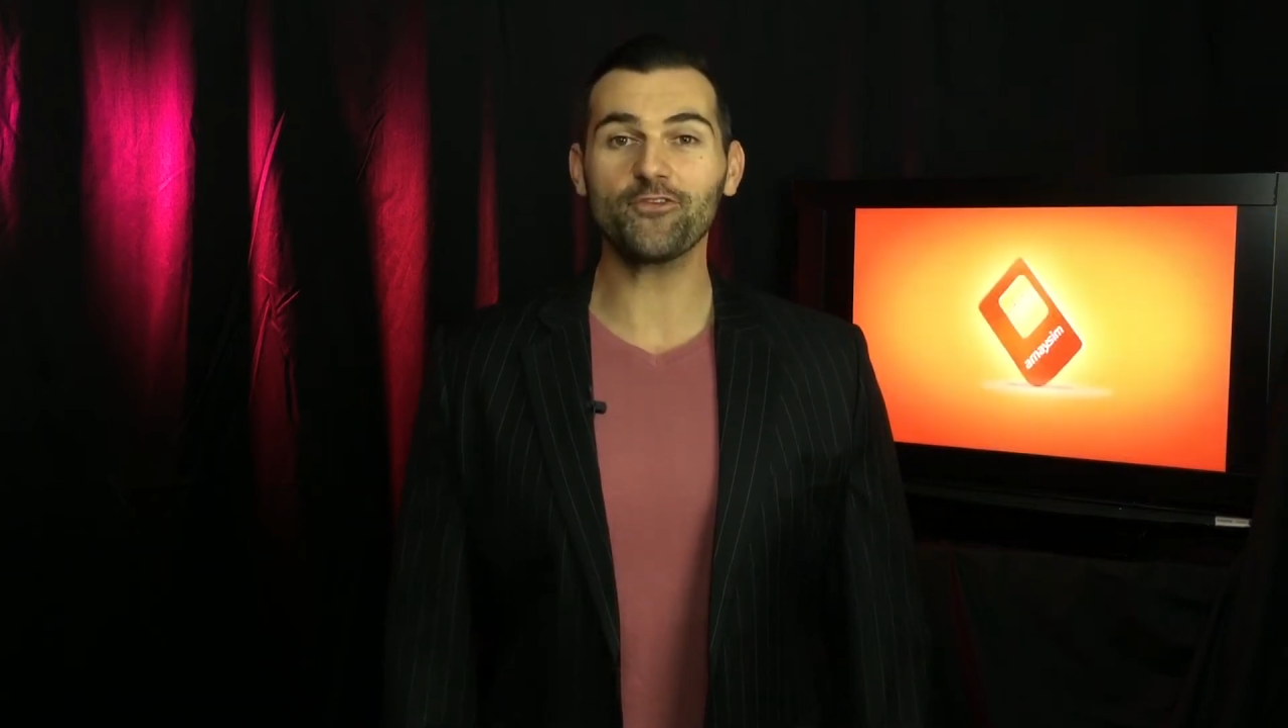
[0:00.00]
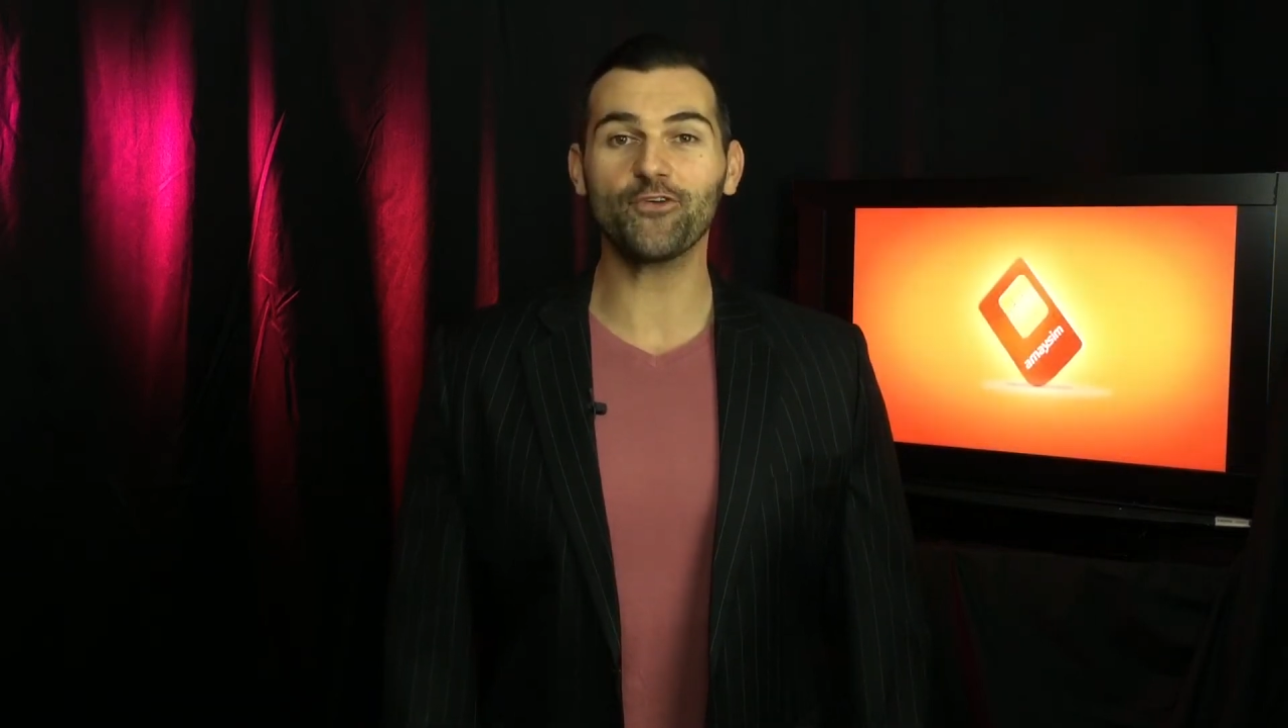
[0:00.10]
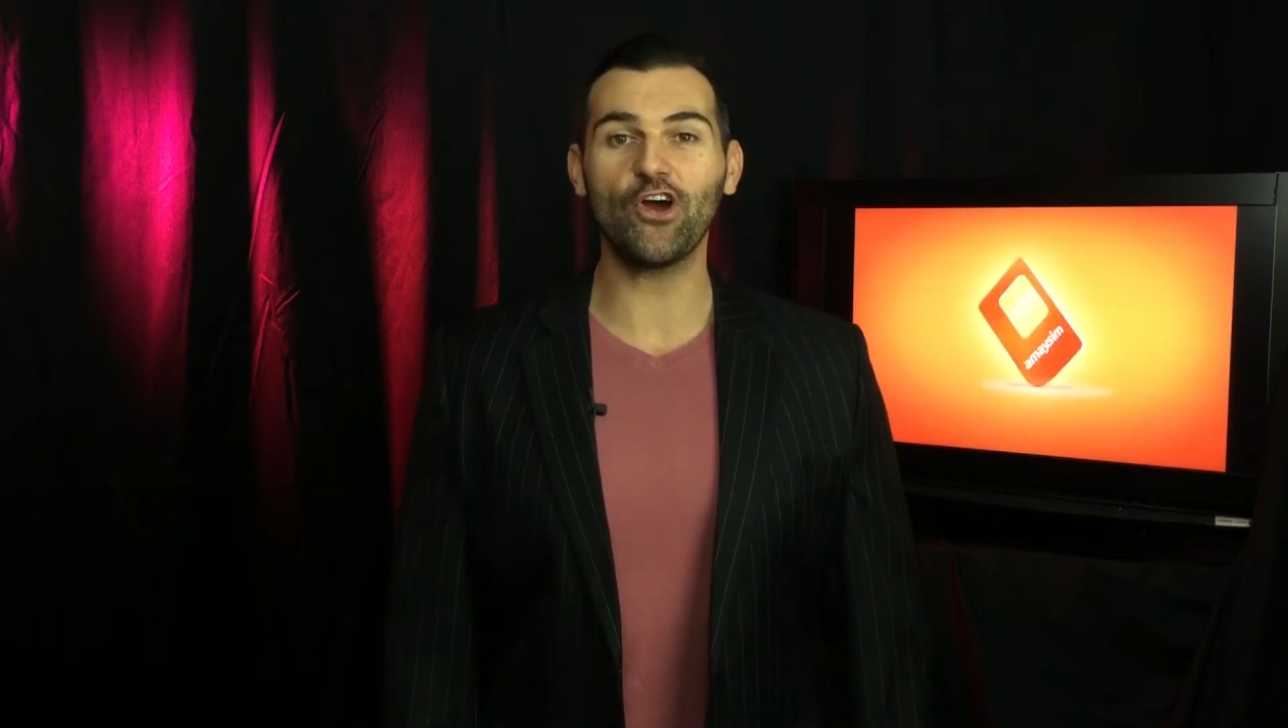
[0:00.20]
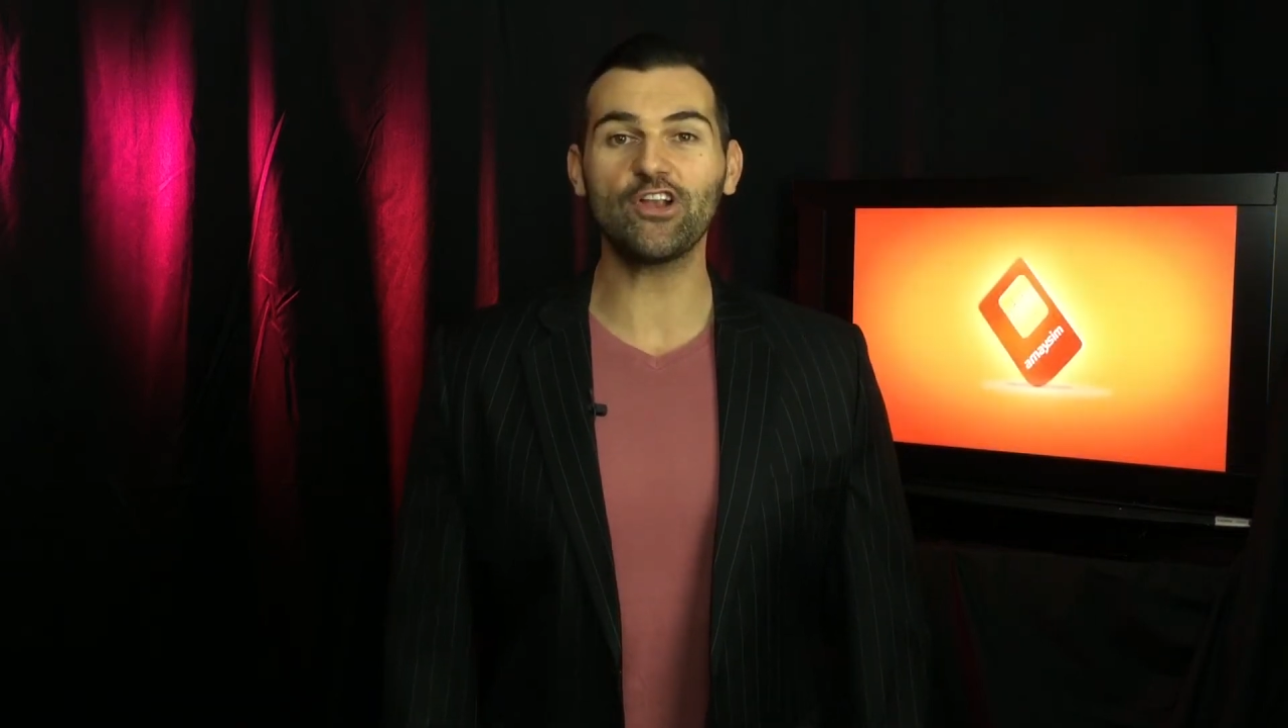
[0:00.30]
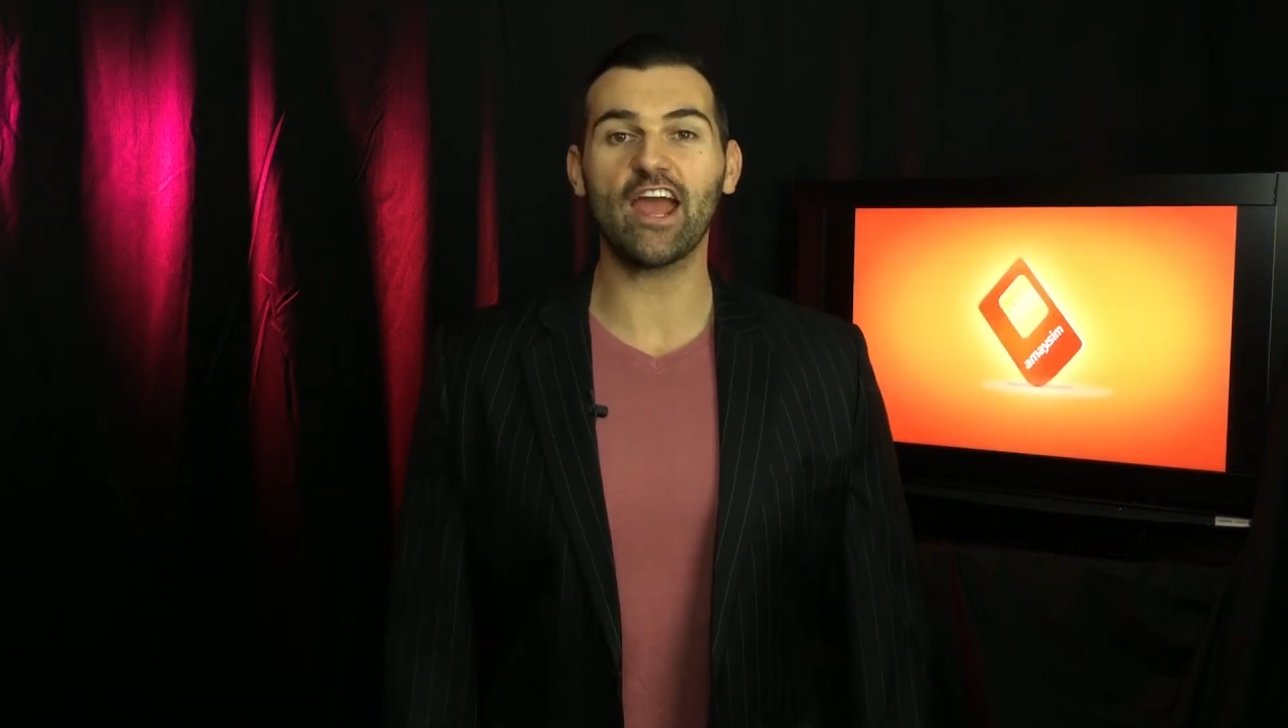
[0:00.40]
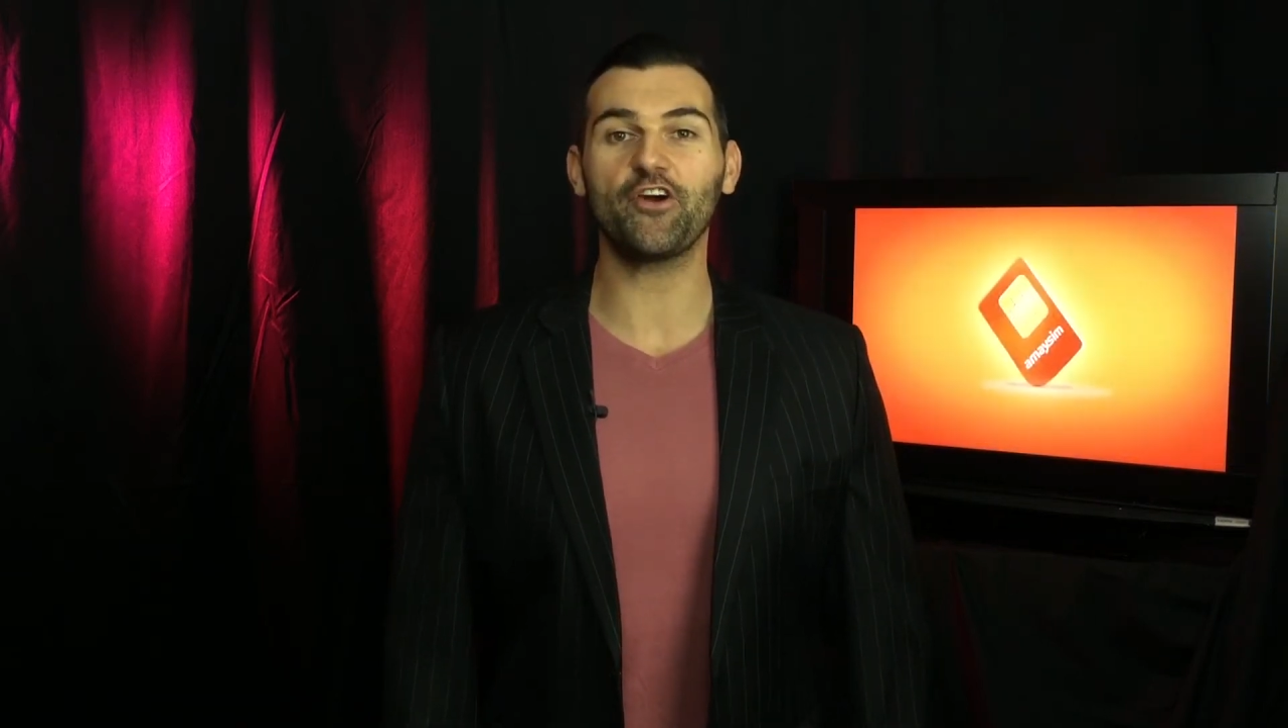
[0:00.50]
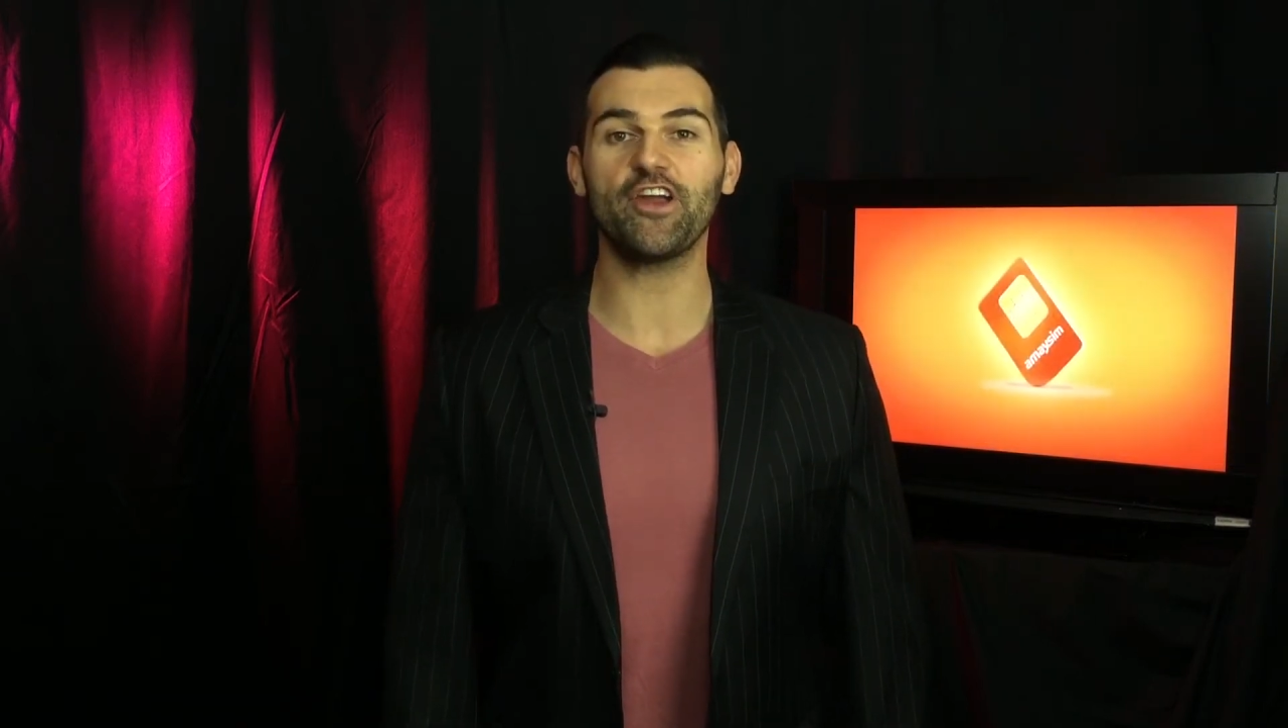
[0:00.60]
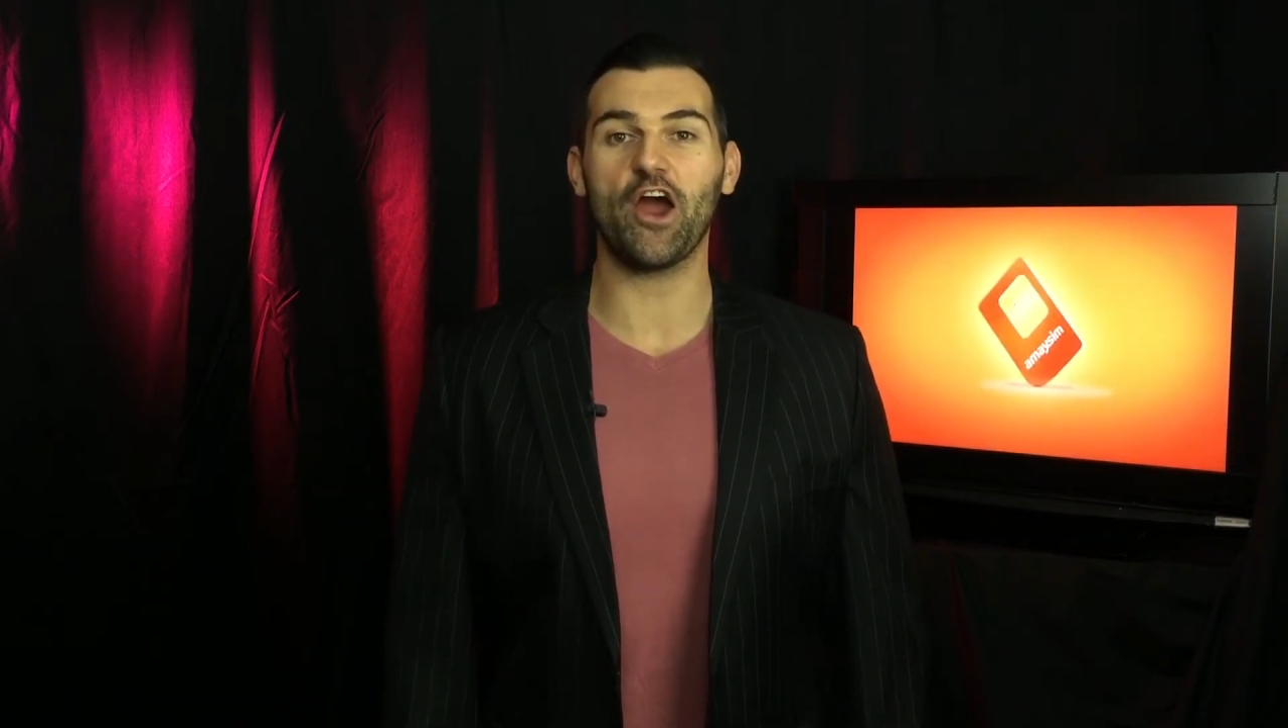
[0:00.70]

phone carrier